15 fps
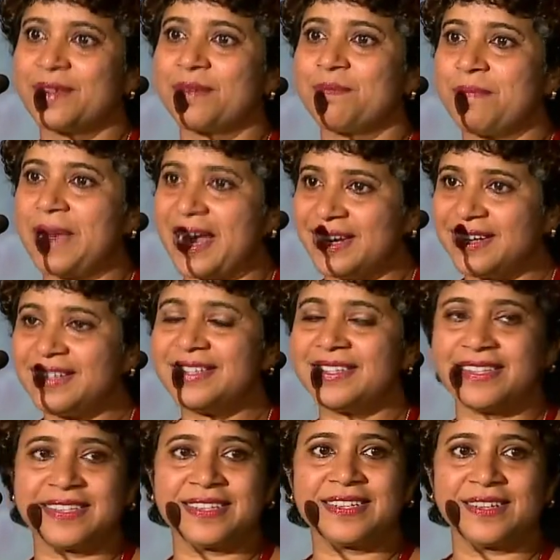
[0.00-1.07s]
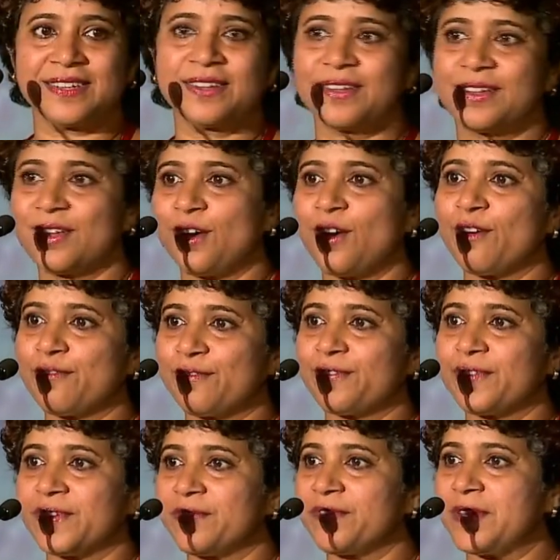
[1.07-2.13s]
Balance of
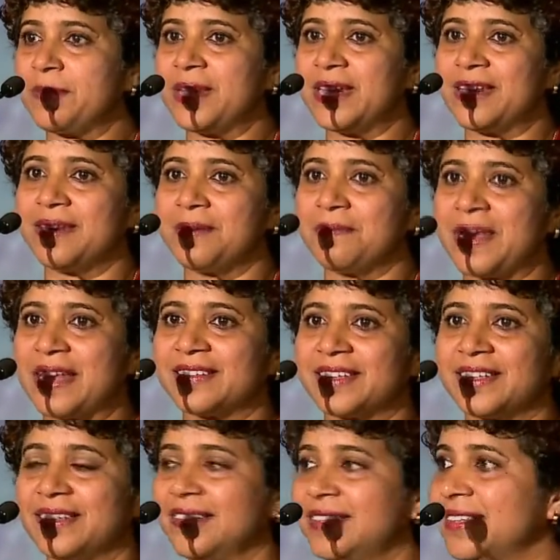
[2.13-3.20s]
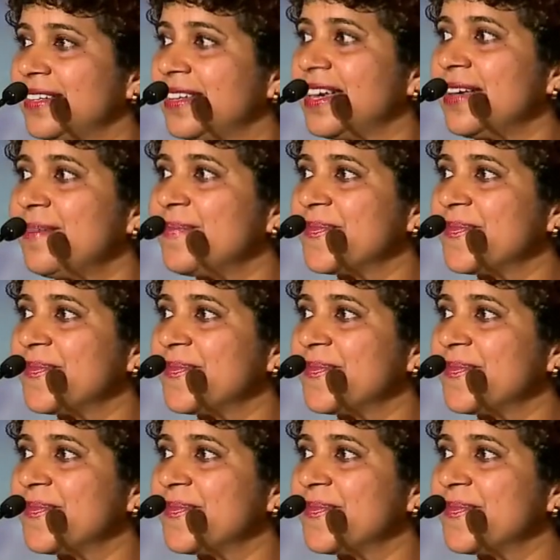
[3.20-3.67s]
feminine and masculine, yeah.